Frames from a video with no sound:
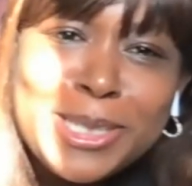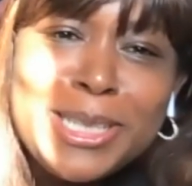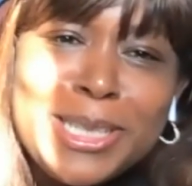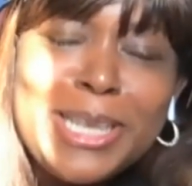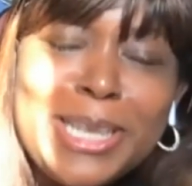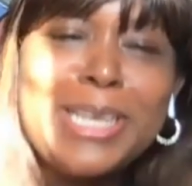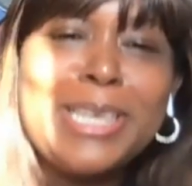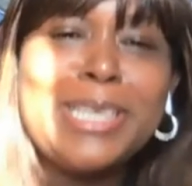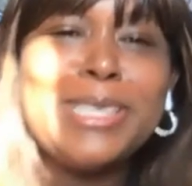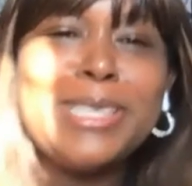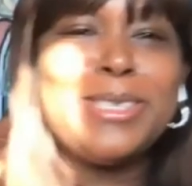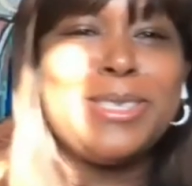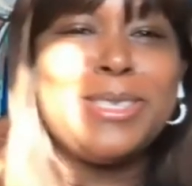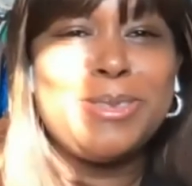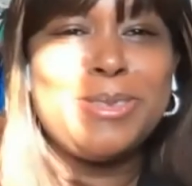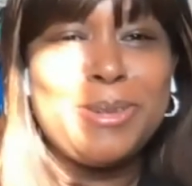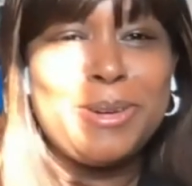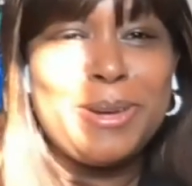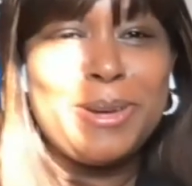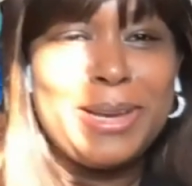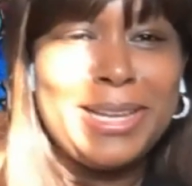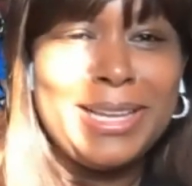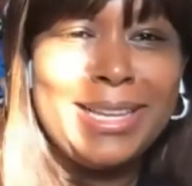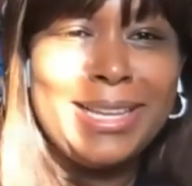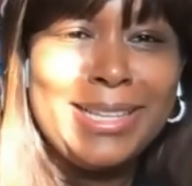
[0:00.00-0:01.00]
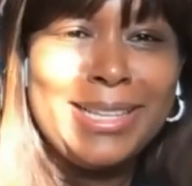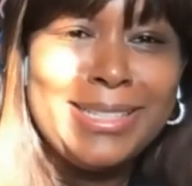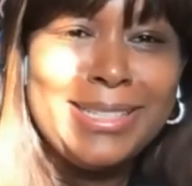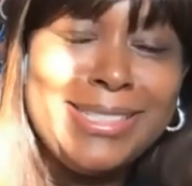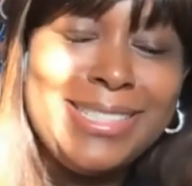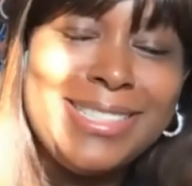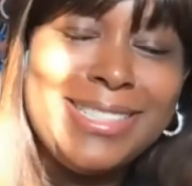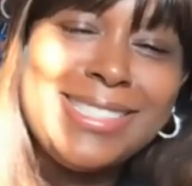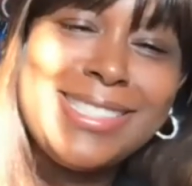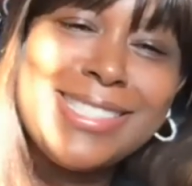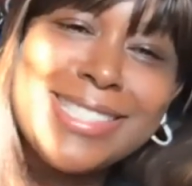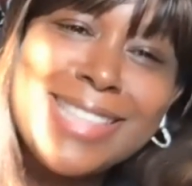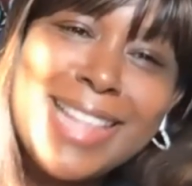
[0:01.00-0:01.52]
like historian
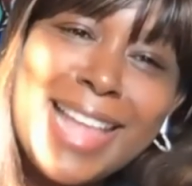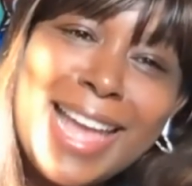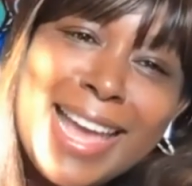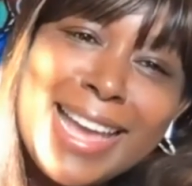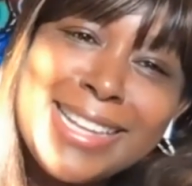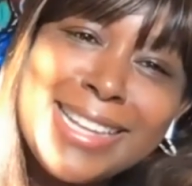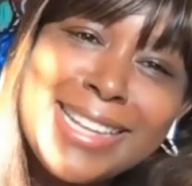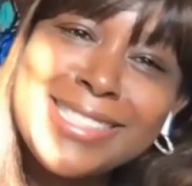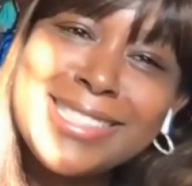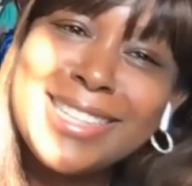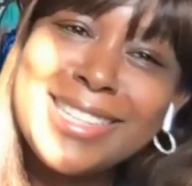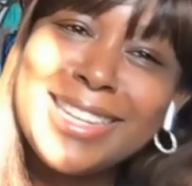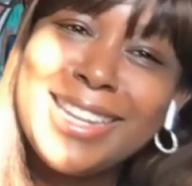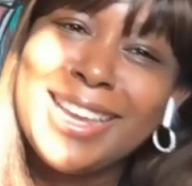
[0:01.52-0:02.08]
slash